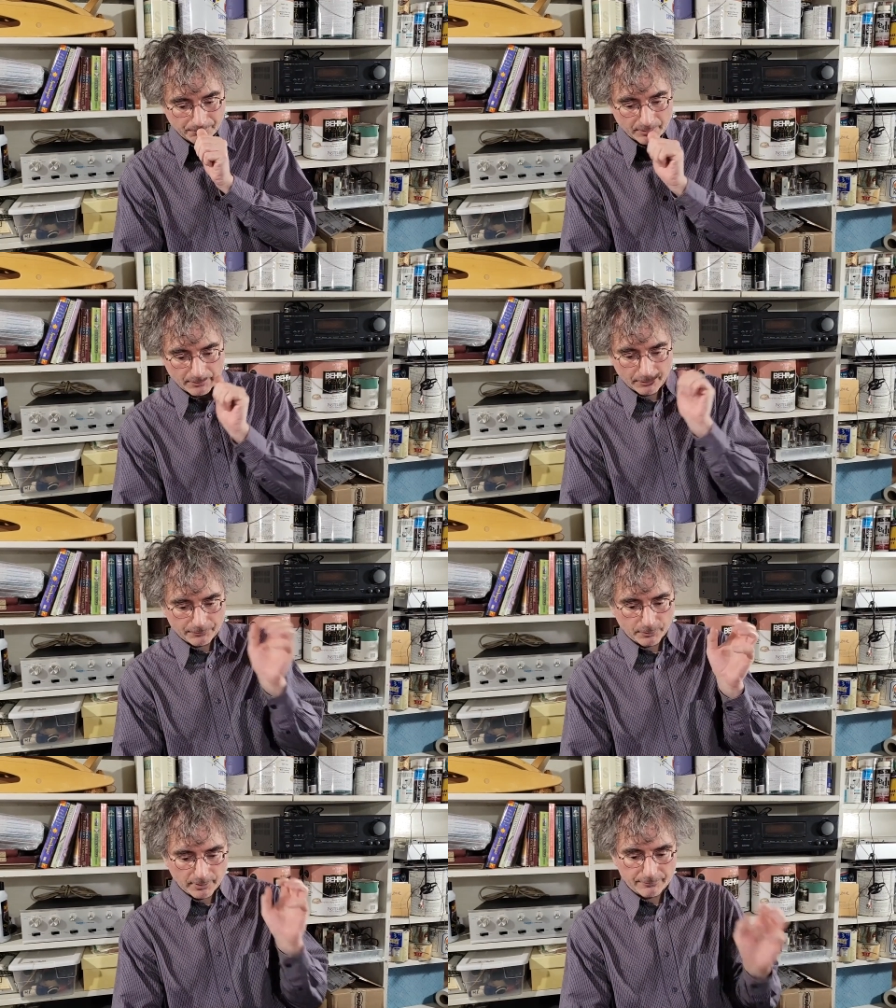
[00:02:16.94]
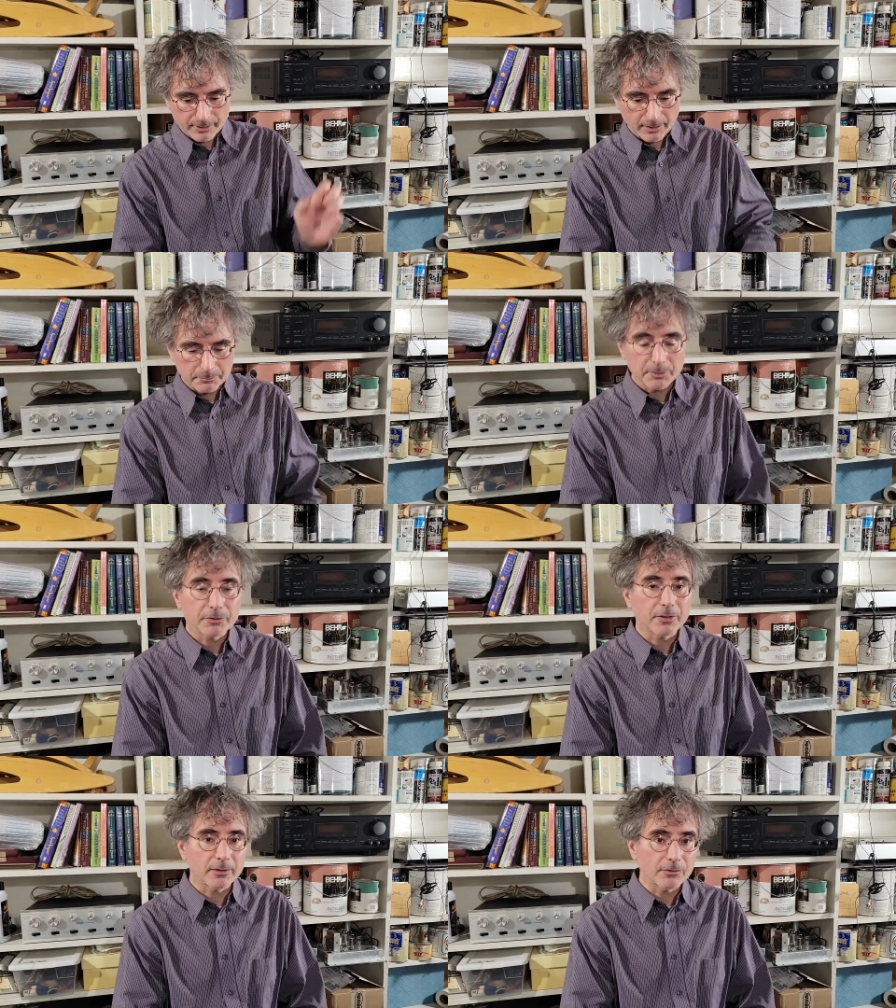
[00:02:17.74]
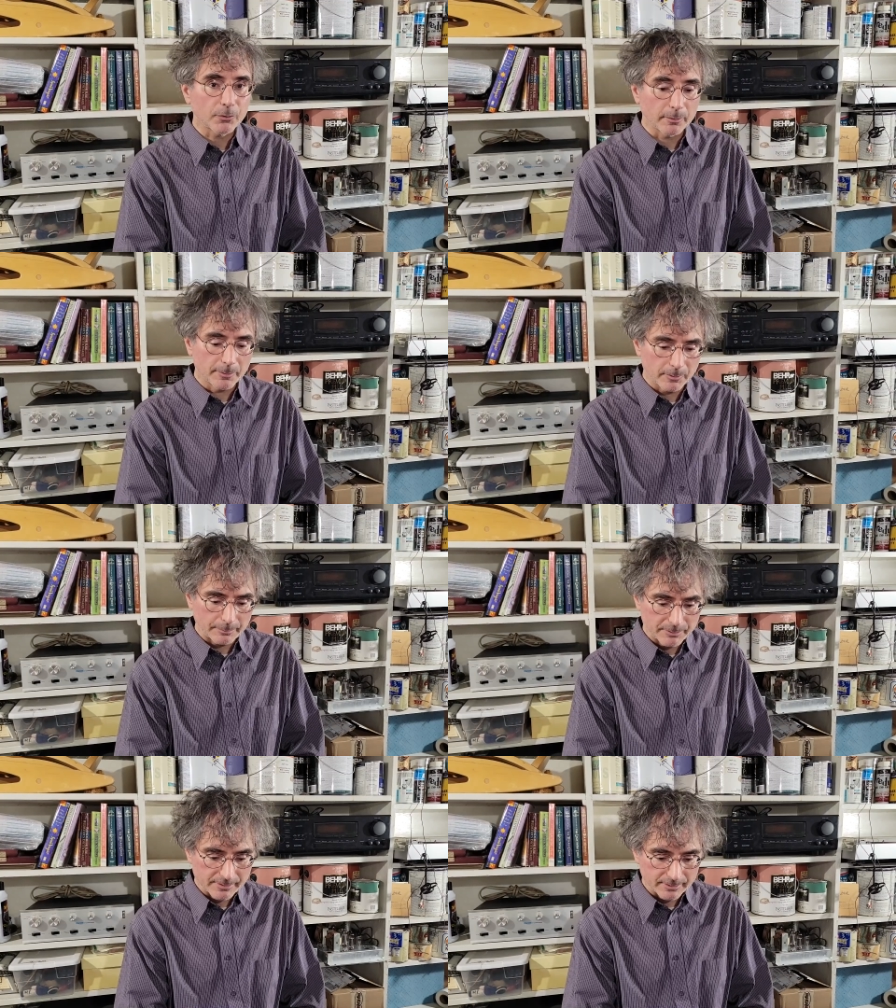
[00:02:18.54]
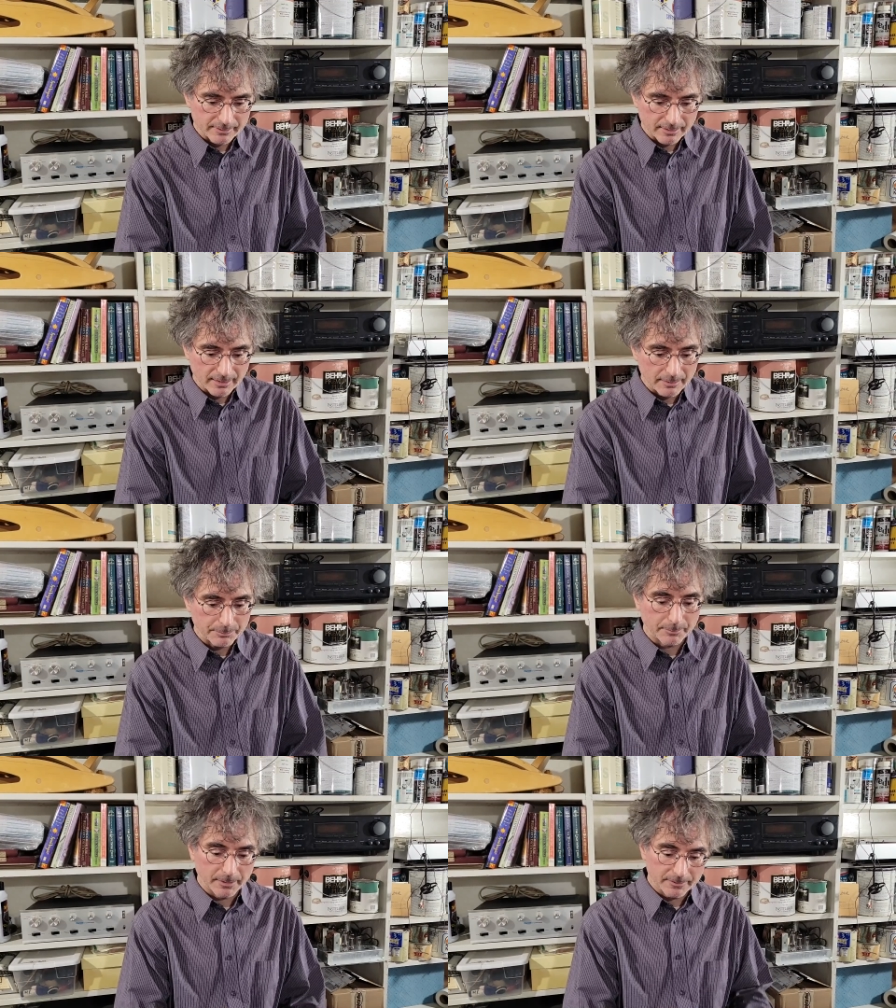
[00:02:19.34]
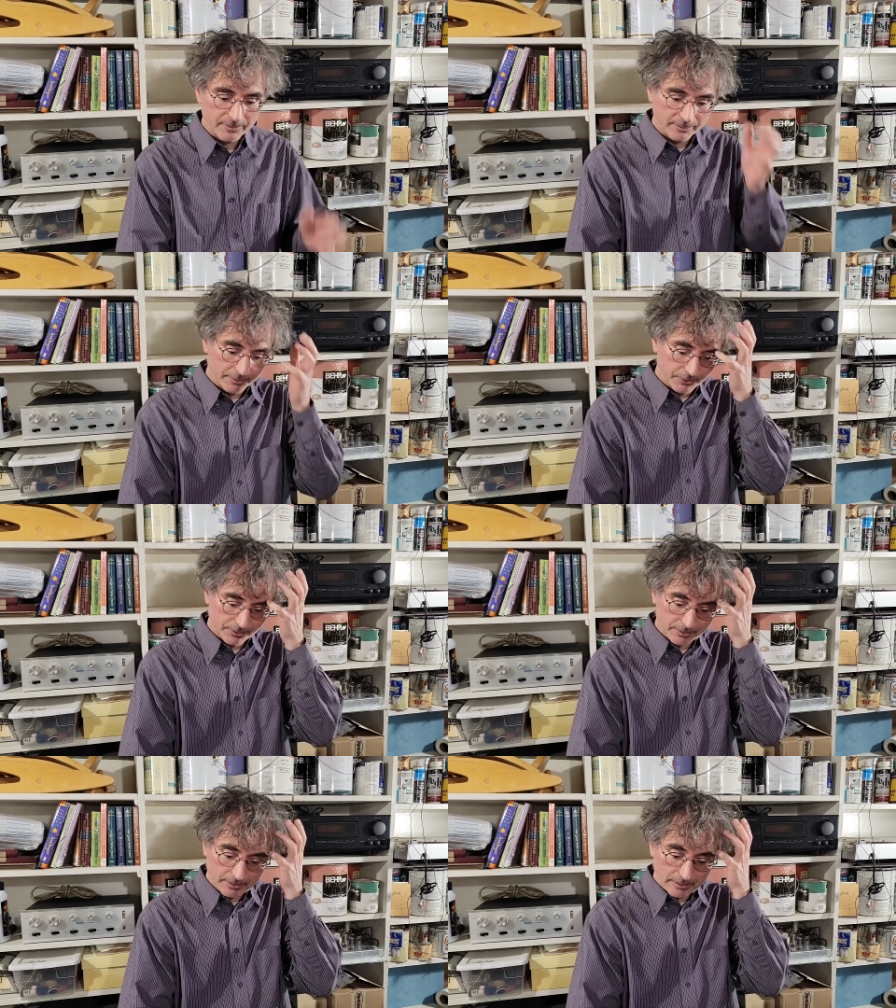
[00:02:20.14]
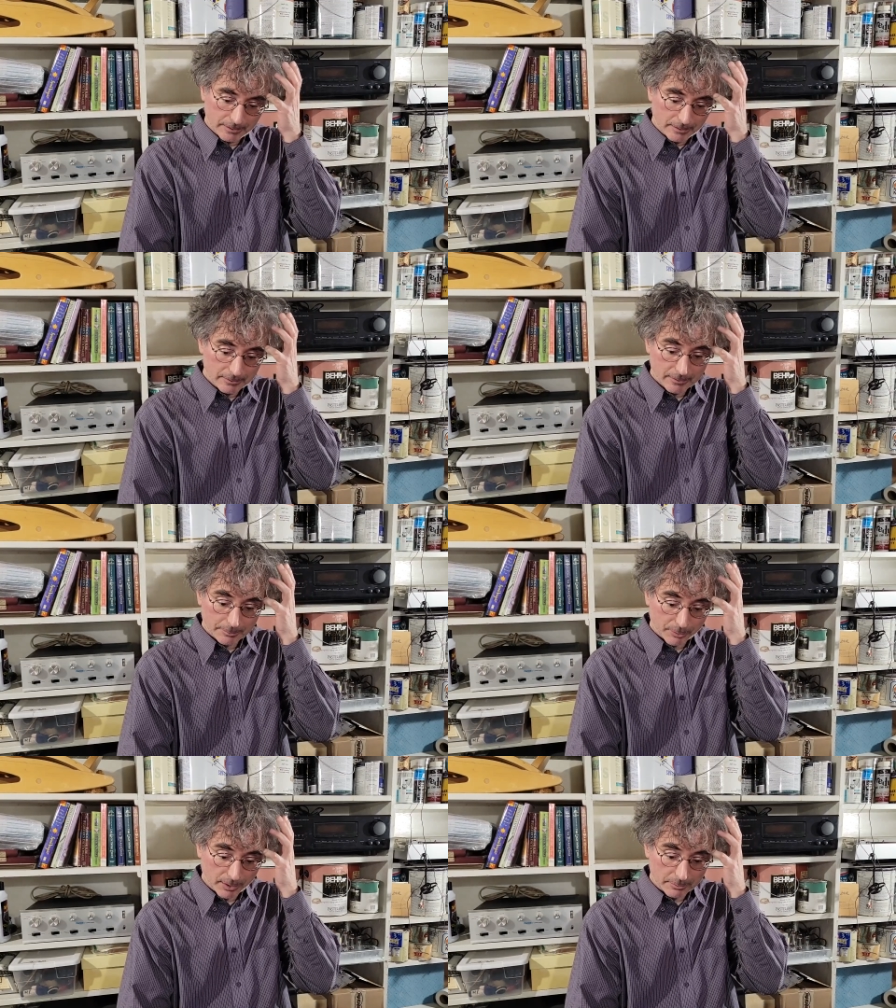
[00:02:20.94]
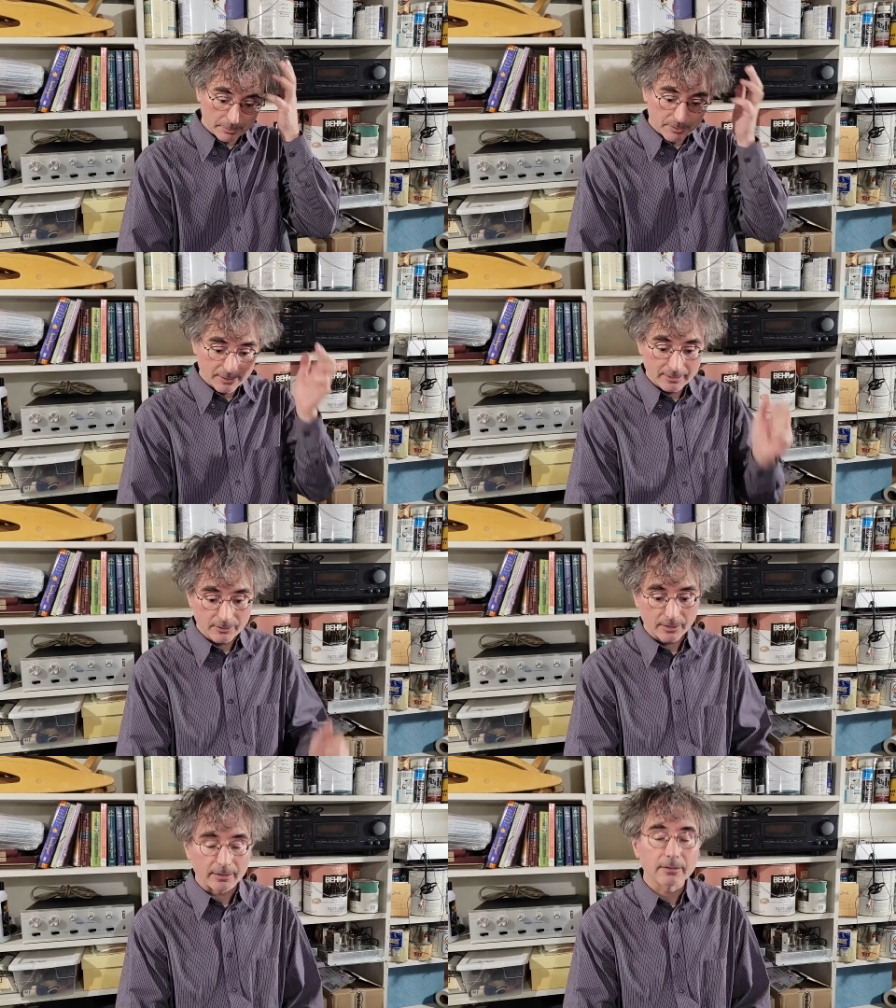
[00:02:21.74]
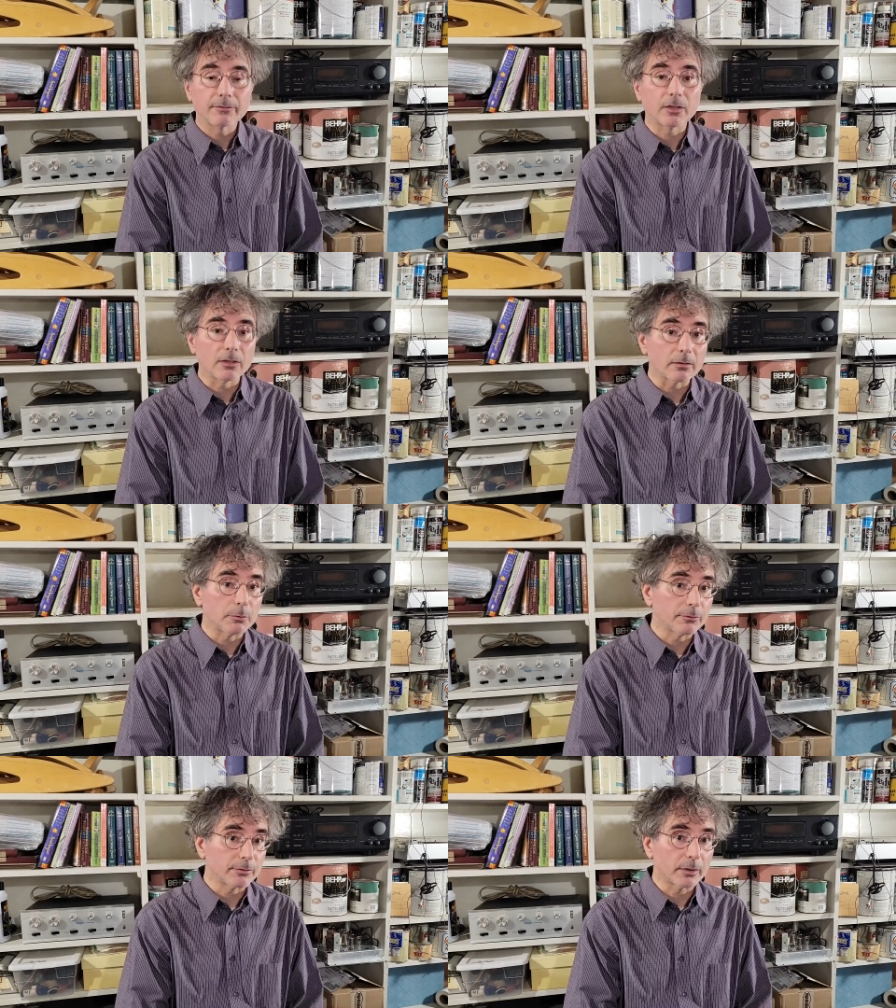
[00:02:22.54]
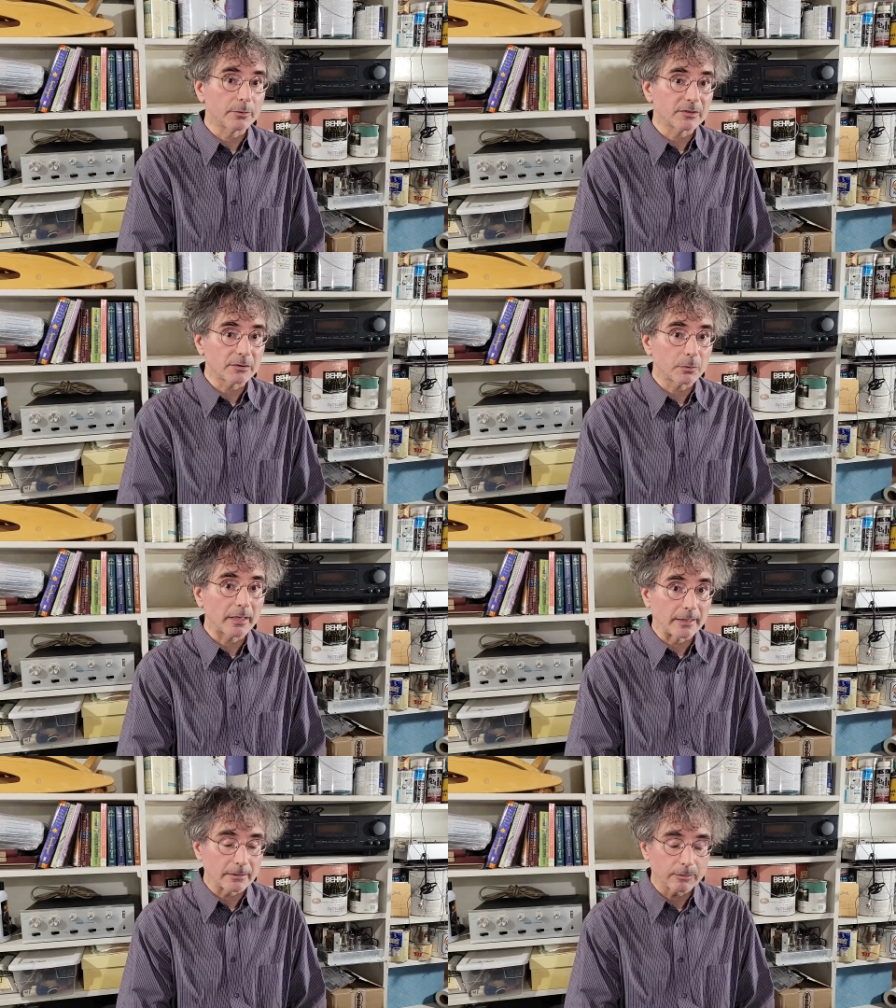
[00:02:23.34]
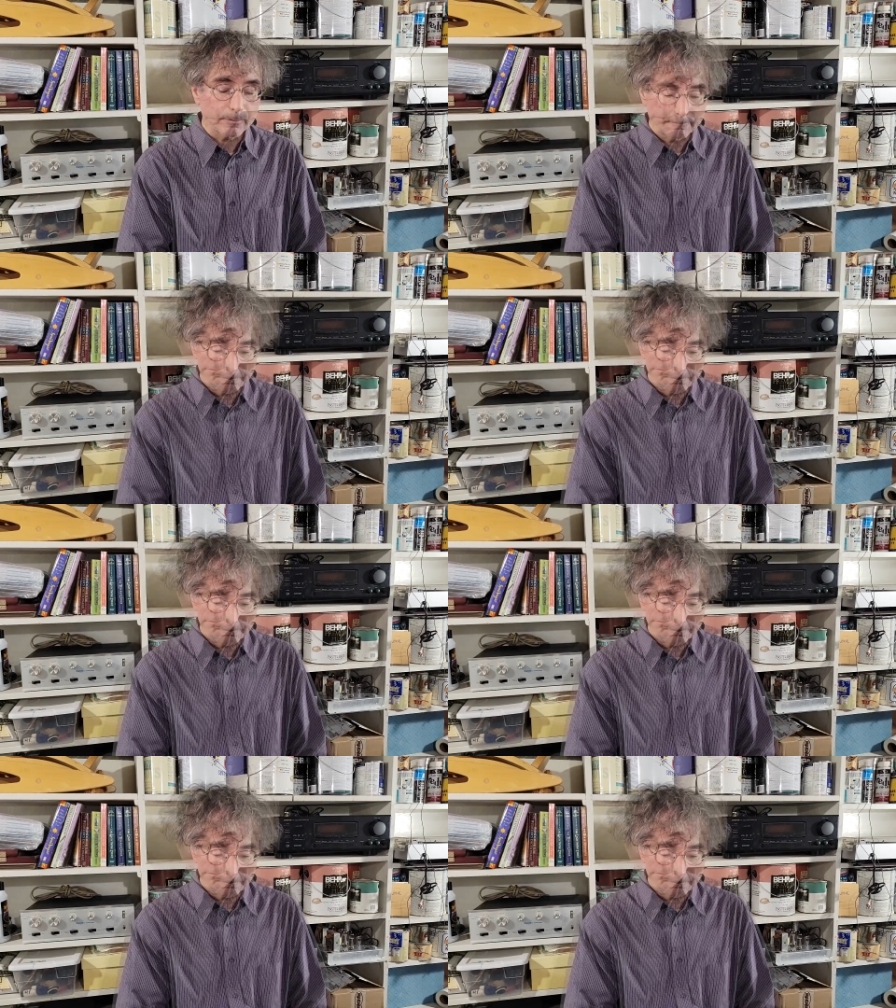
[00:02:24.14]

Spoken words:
Therefore, every output transformer represents a compromise solution to the problems at either end of the audible frequency range.